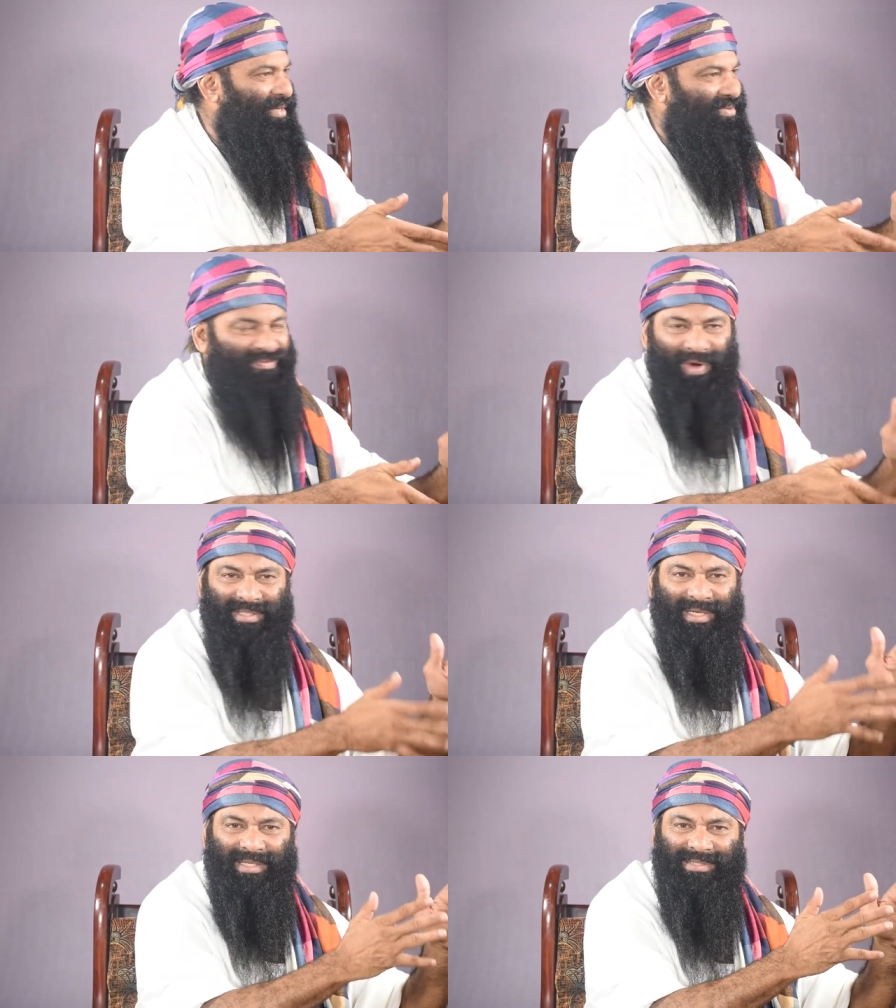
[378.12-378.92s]
The
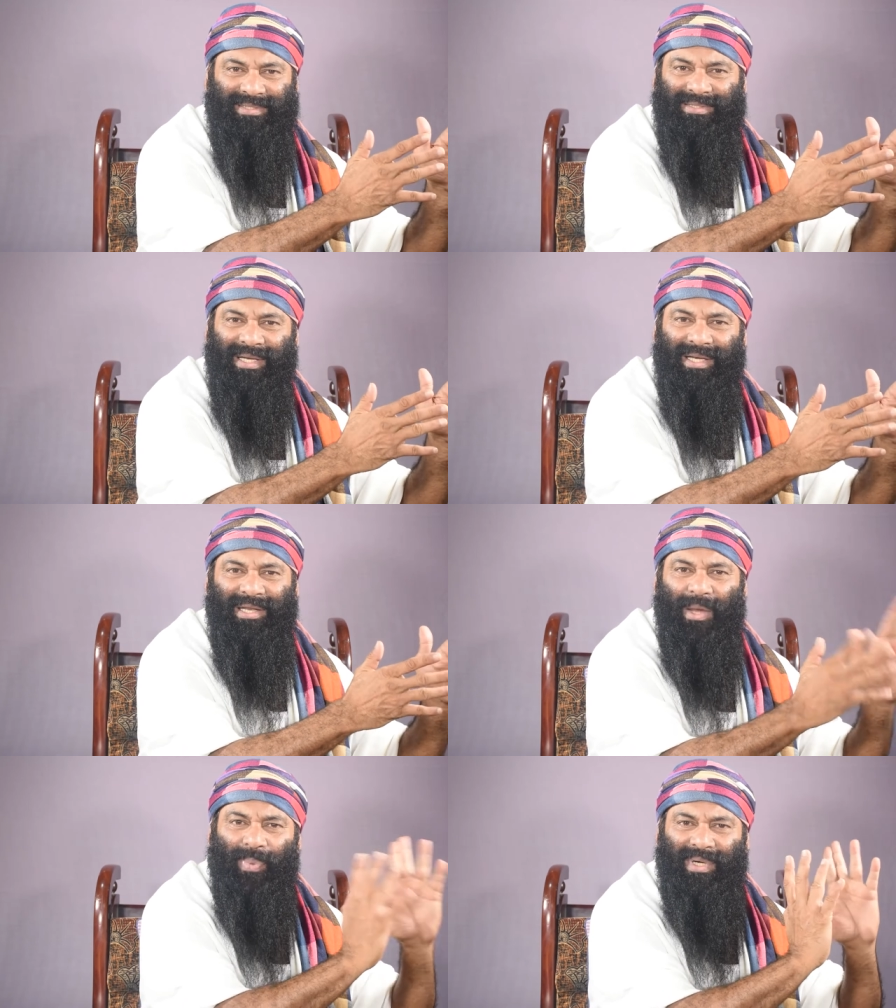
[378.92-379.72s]
father is
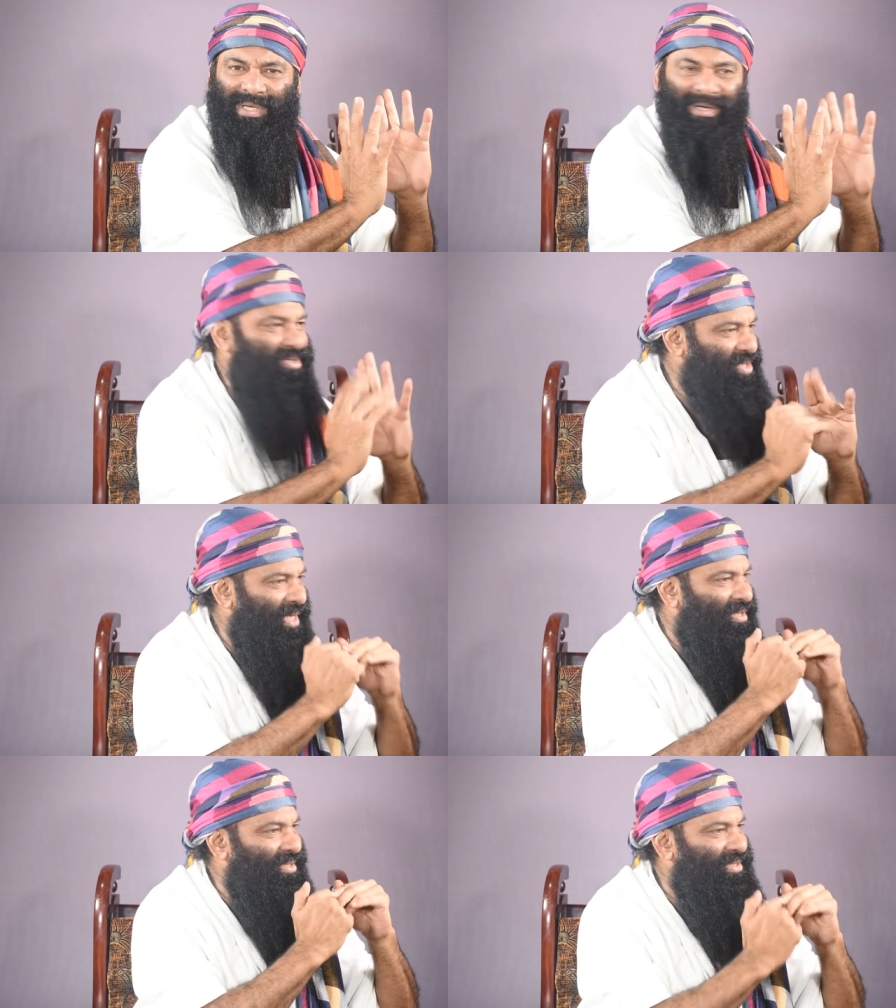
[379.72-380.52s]
in a particular
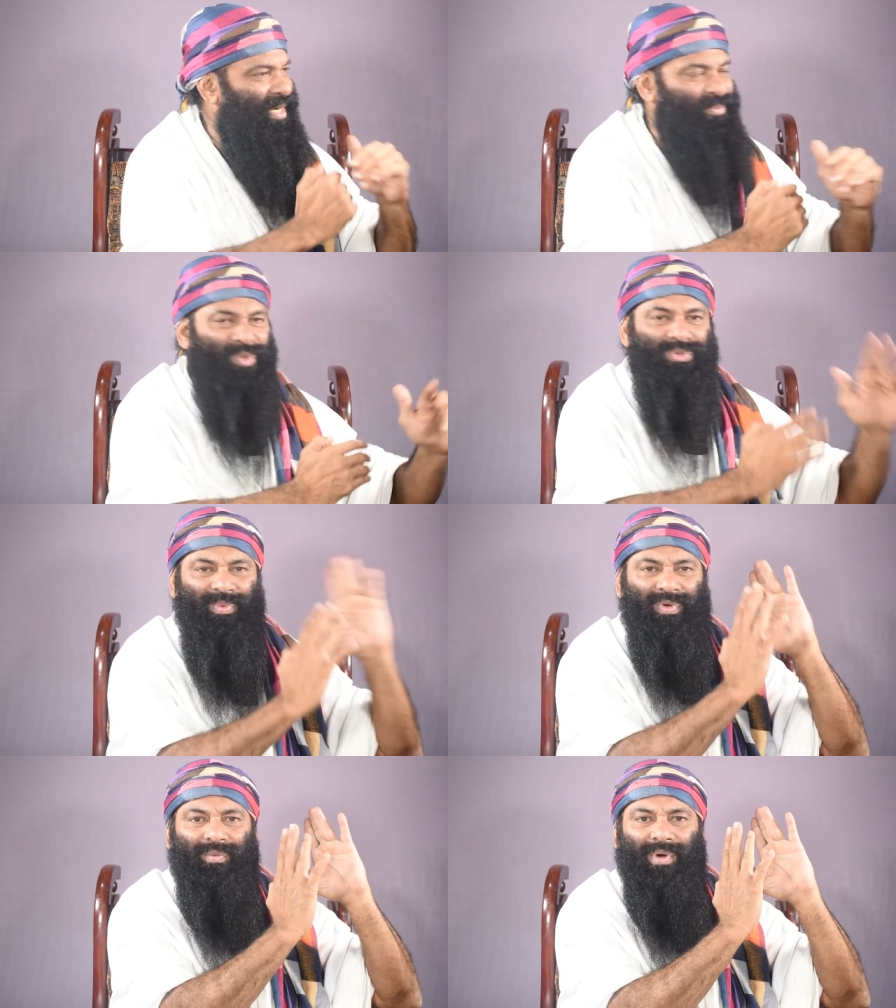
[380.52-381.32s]
trade. The child moves
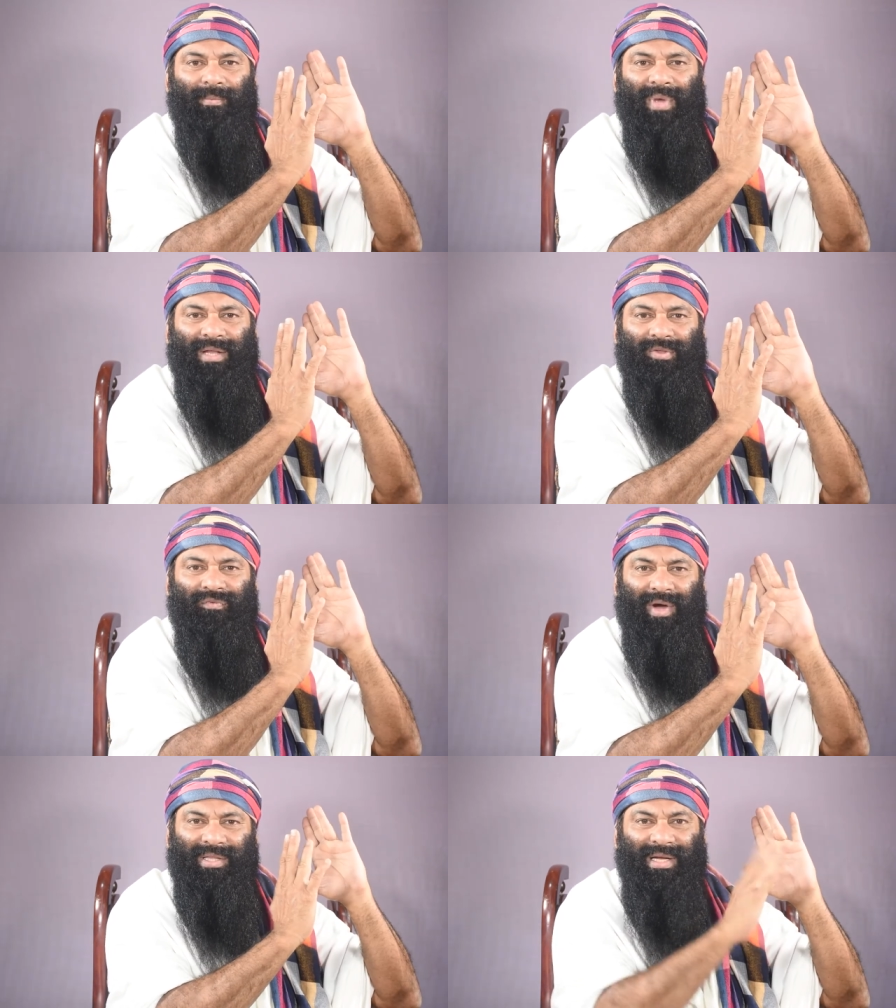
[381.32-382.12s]
behind the
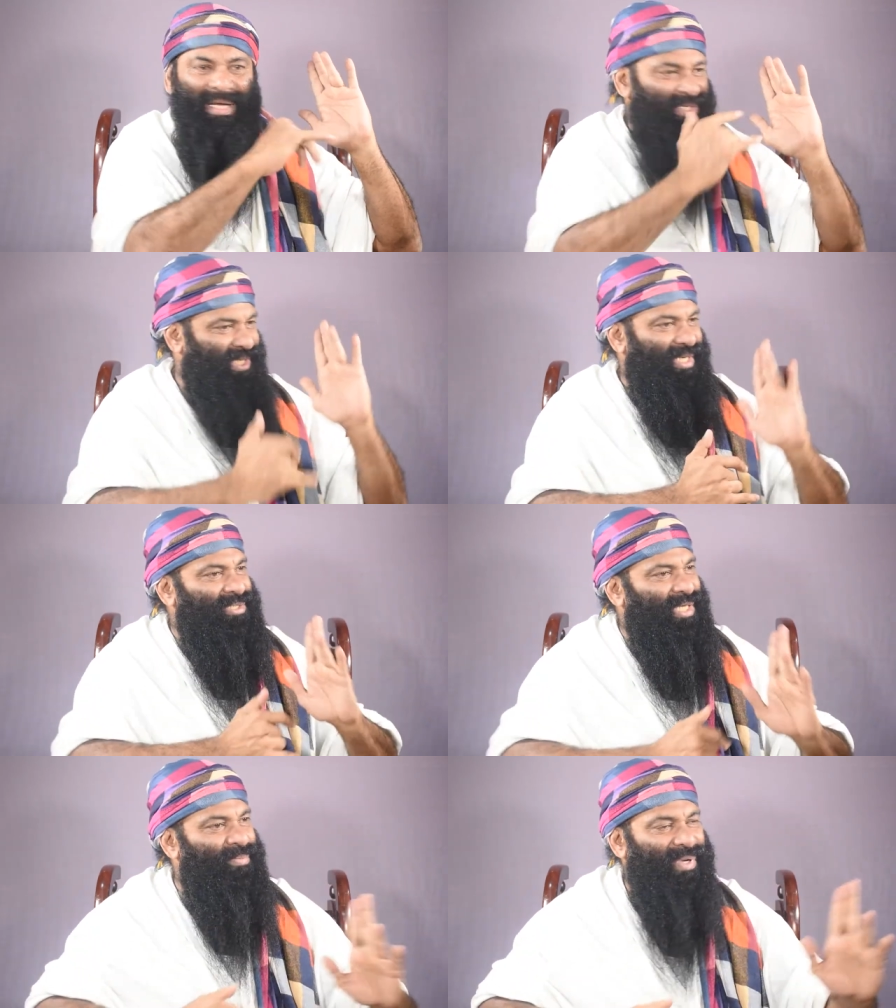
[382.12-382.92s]
father.
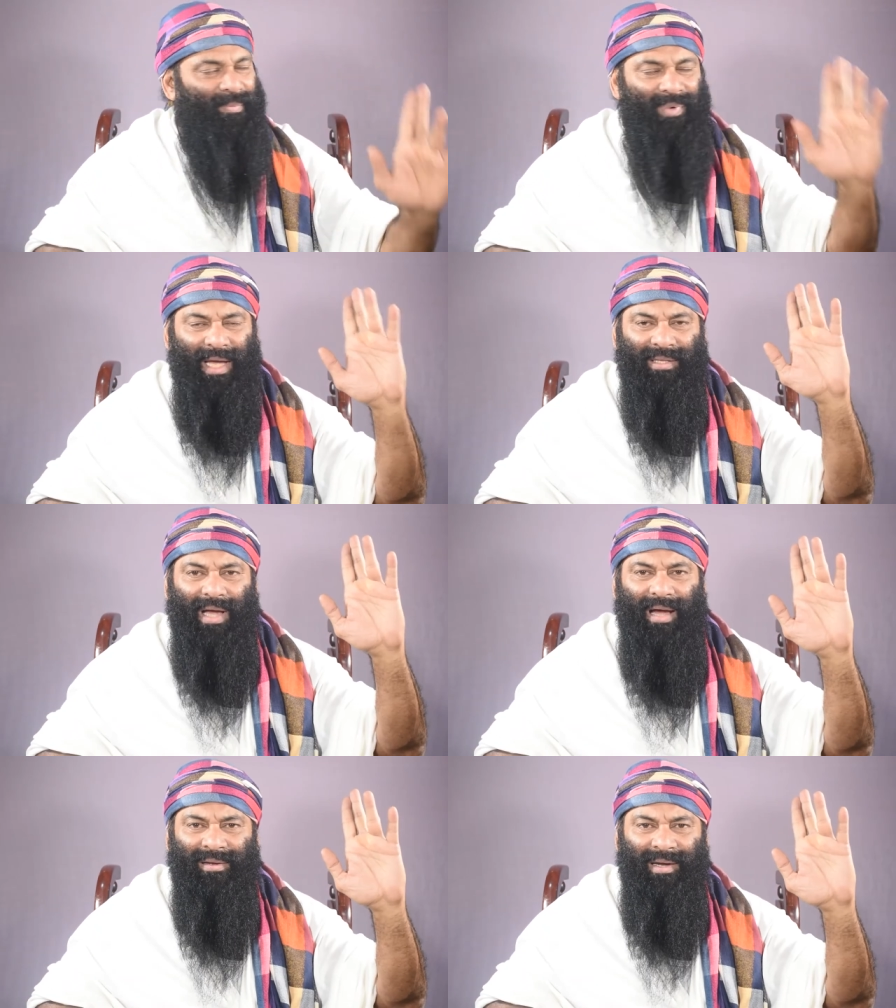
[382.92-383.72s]
Second child behind the
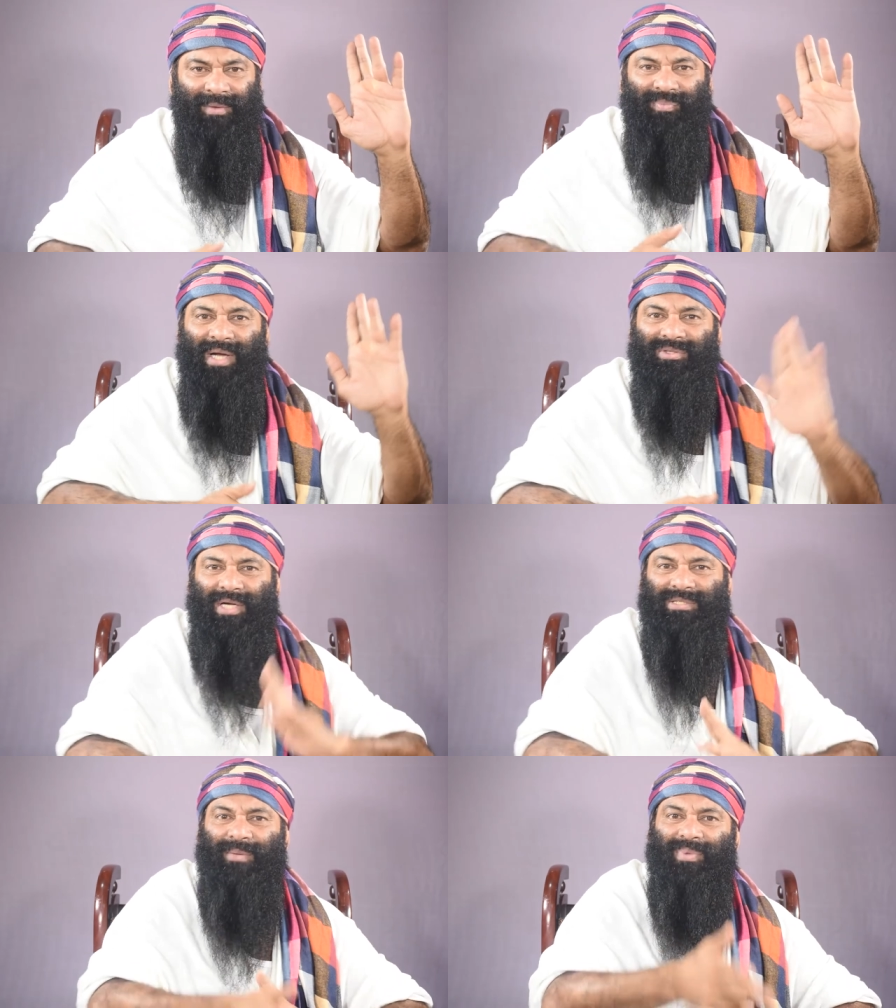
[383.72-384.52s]
uncle.
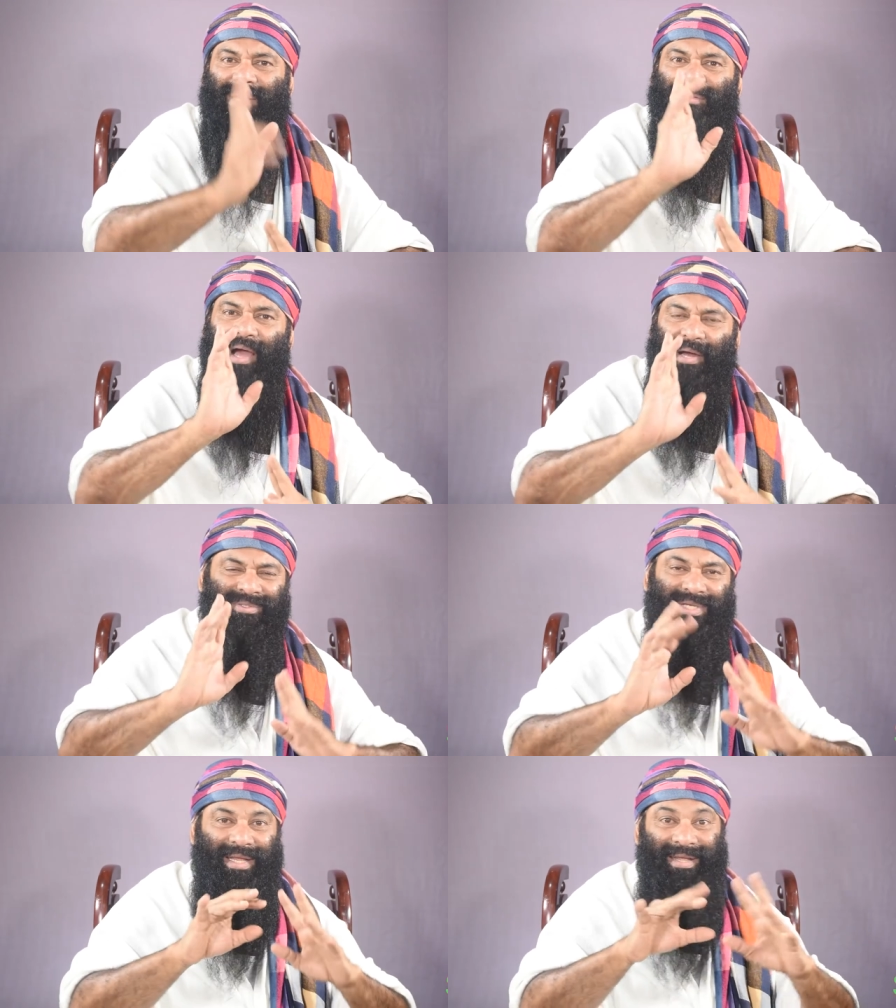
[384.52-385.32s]
Third child behind the
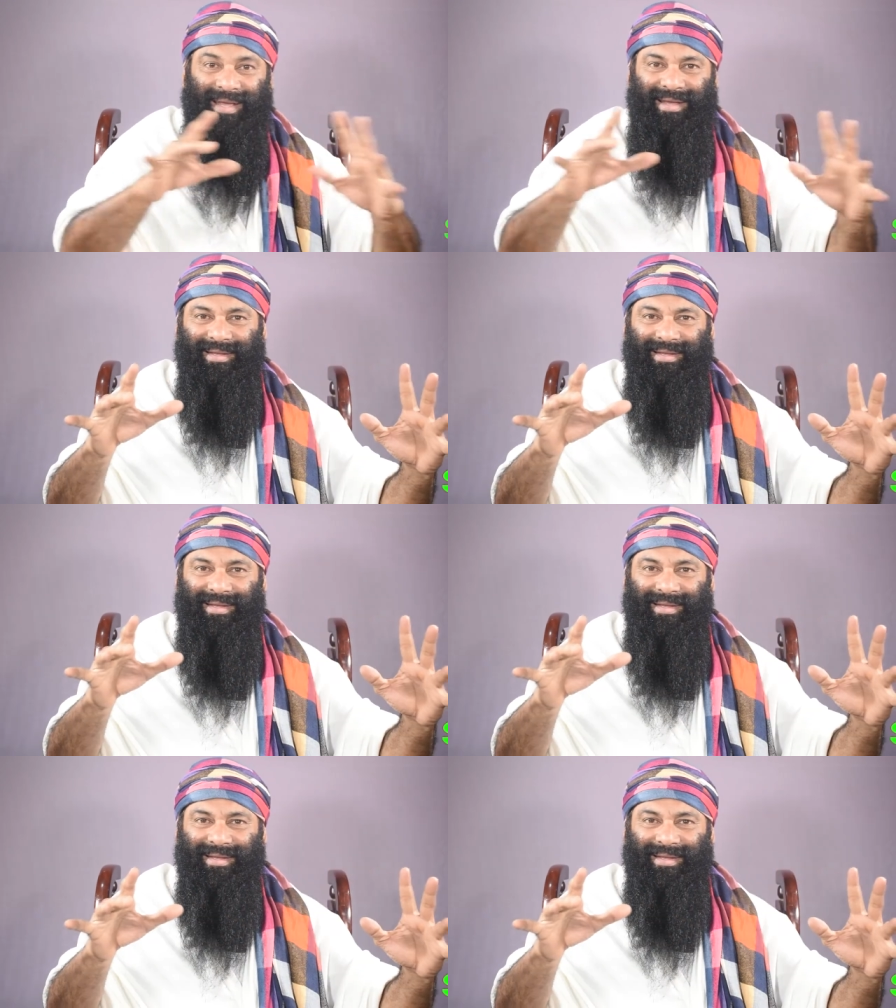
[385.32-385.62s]
auntie.